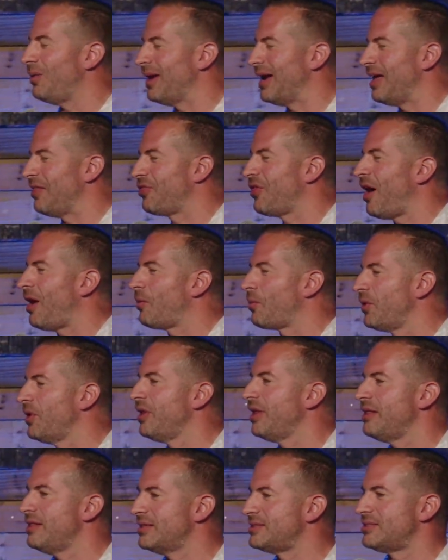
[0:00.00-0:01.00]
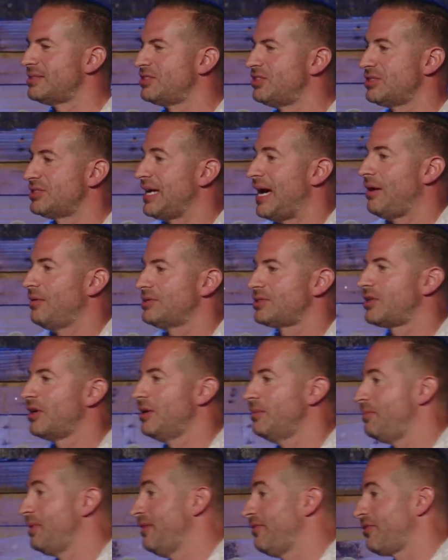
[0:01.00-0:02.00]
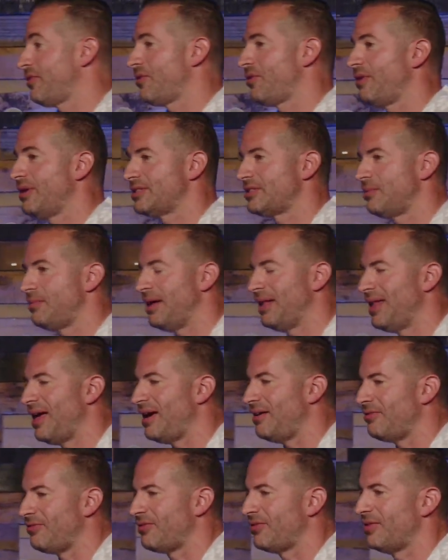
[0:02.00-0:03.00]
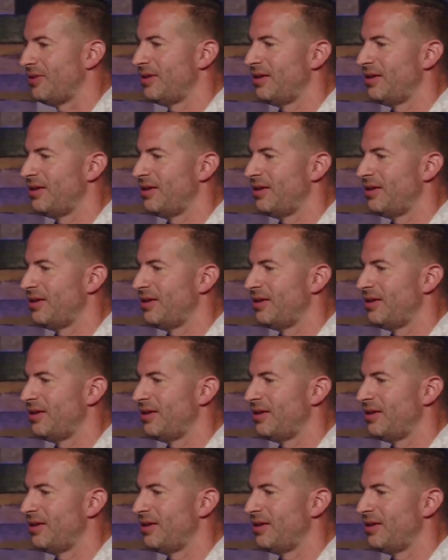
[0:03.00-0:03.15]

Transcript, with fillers: And I thought, really, this is just how it's going to be for the rest of my life.